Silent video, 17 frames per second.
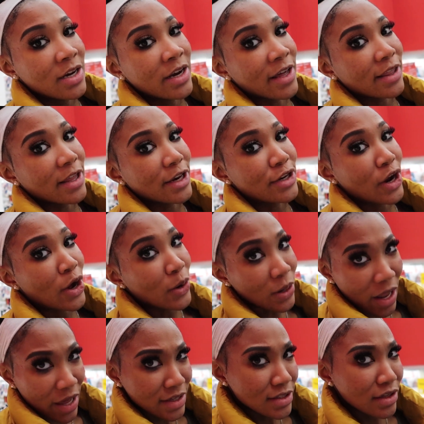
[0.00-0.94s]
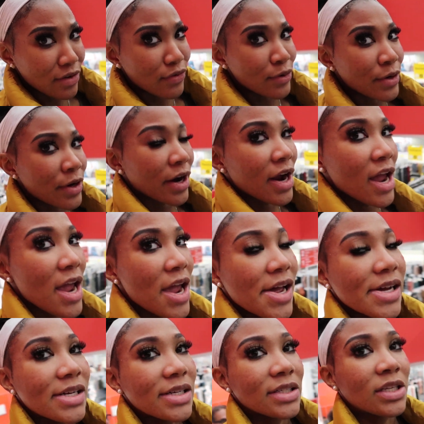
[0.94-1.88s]
Now, they don't like stuff on their
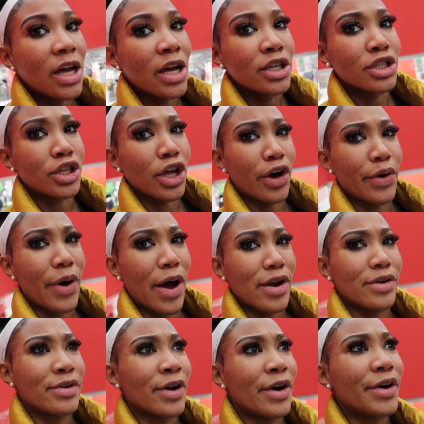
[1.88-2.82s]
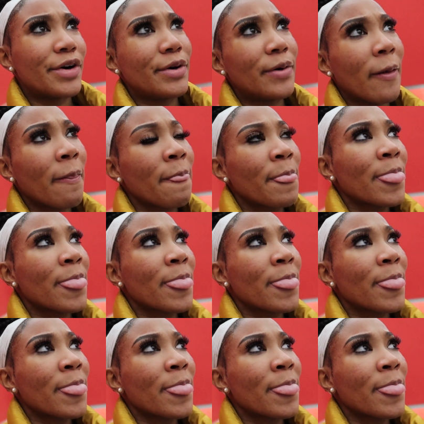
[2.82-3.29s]
heads, so I don't know